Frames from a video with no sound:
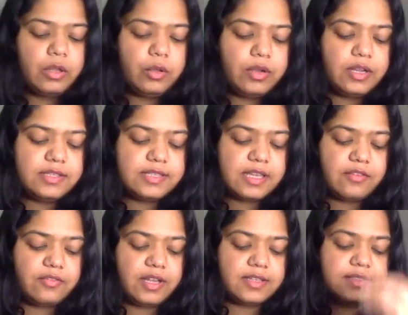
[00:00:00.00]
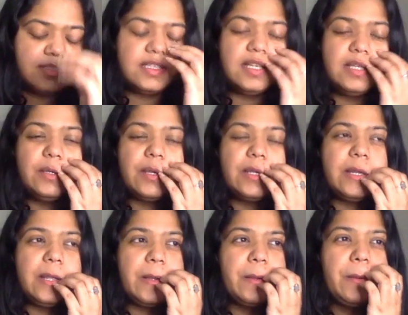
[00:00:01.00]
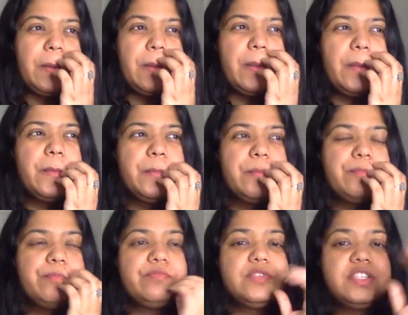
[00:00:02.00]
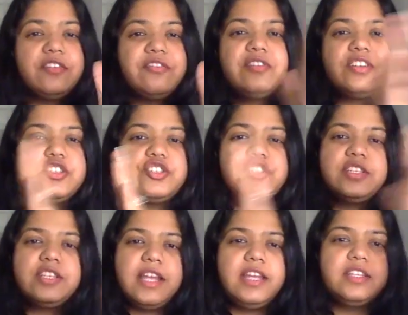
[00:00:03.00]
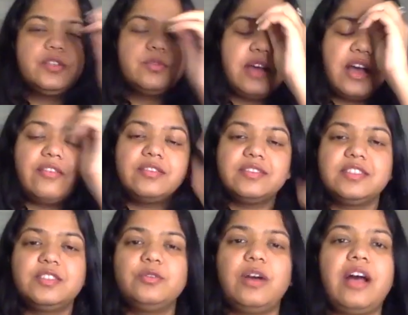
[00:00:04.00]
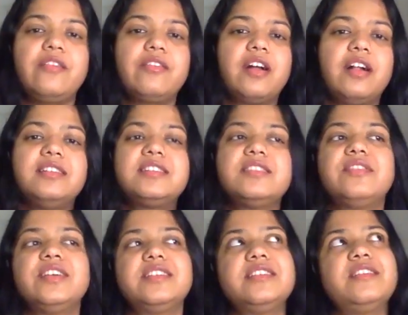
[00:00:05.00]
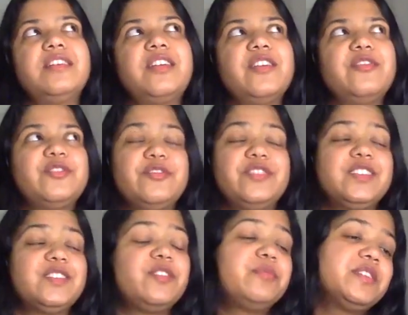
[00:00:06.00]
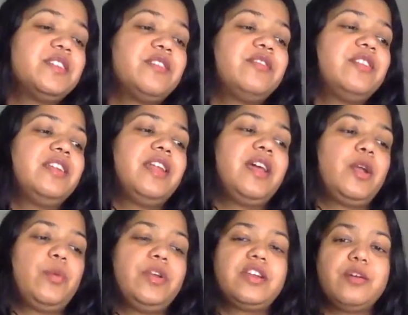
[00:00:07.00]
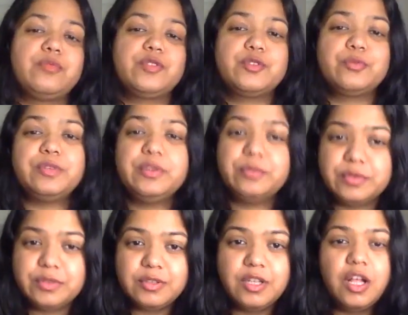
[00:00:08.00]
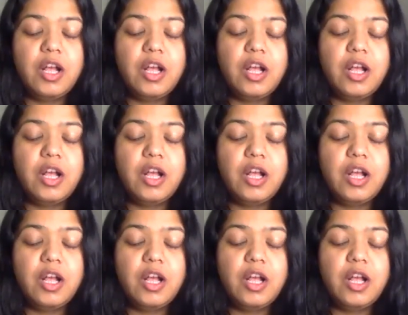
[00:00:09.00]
You guys have like see, you can like differentiate. You have cultivated a gift of discernment, I feel like, when it comes to people.